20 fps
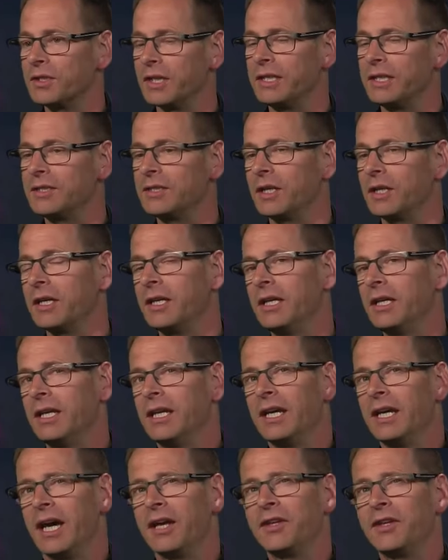And
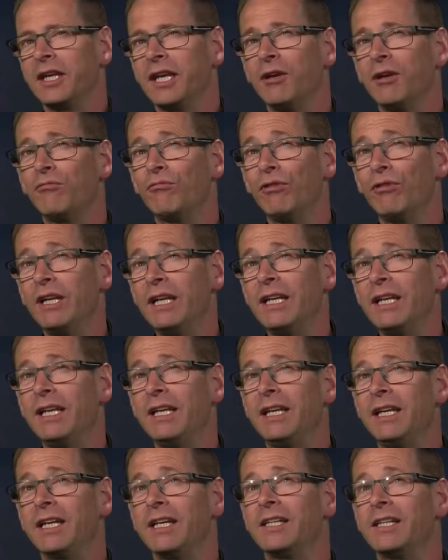I think it
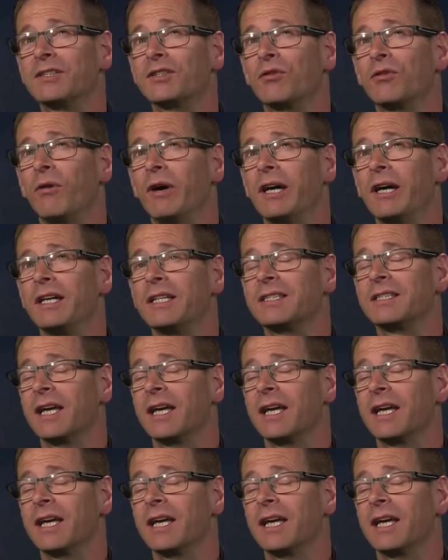really is quite a